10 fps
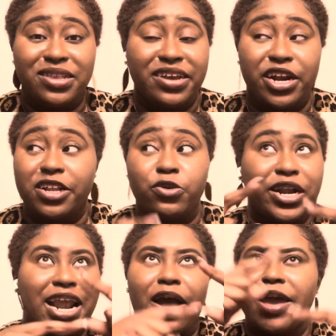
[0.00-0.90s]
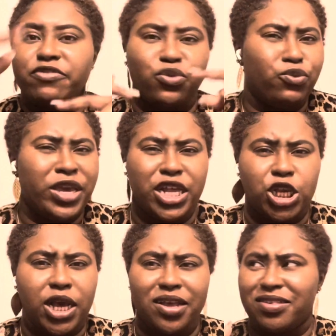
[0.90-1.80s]
territory, now I have to
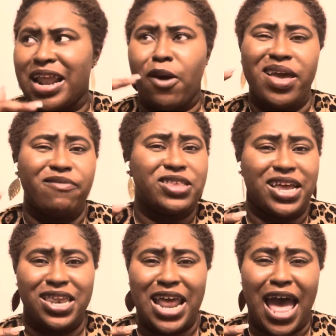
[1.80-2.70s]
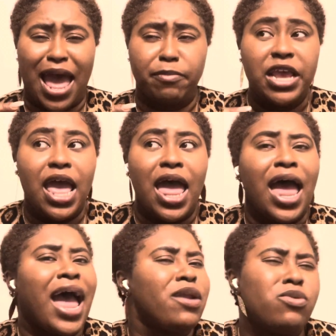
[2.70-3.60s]
readjust. Now I have to adapt.
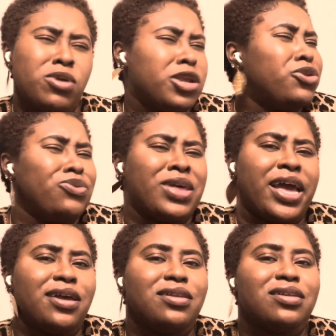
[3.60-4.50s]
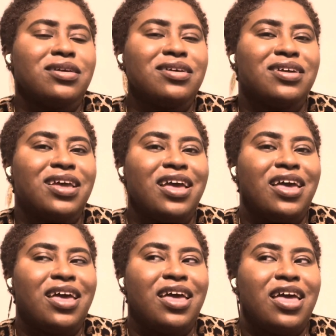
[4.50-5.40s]
I don't want to do that.
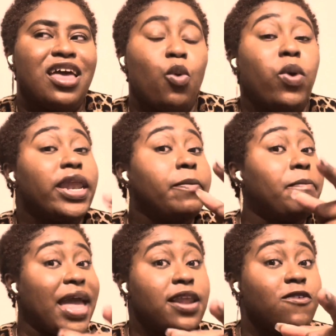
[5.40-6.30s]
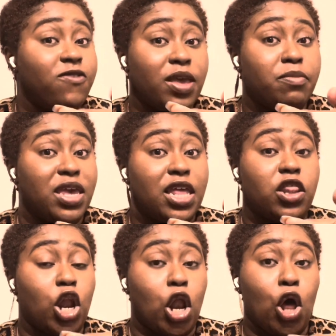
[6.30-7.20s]
Will it benefit me in
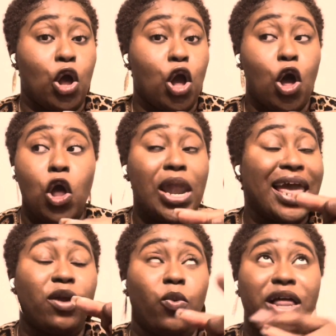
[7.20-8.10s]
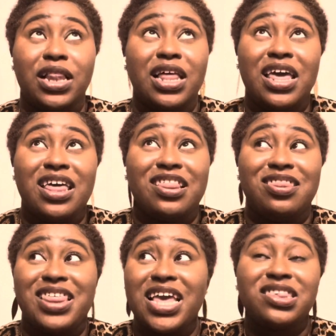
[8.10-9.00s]
the long haul? Like, will
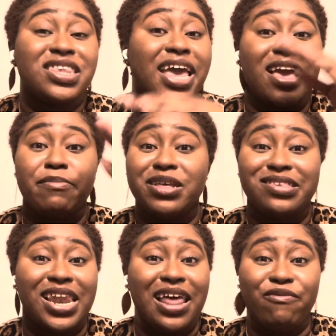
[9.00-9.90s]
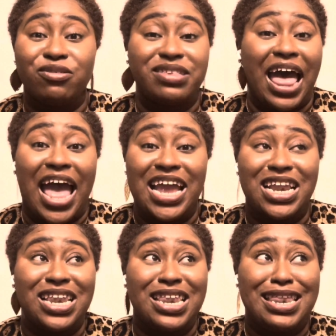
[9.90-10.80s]
this take me to levels I
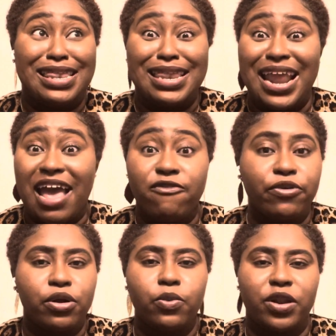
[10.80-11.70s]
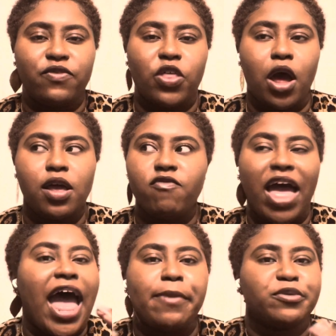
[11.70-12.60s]
never would have thought of?
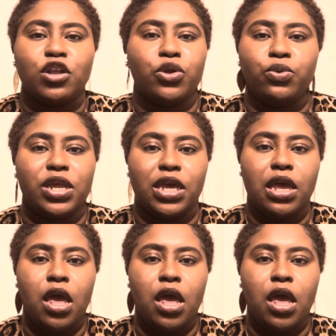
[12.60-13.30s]
Absolutely.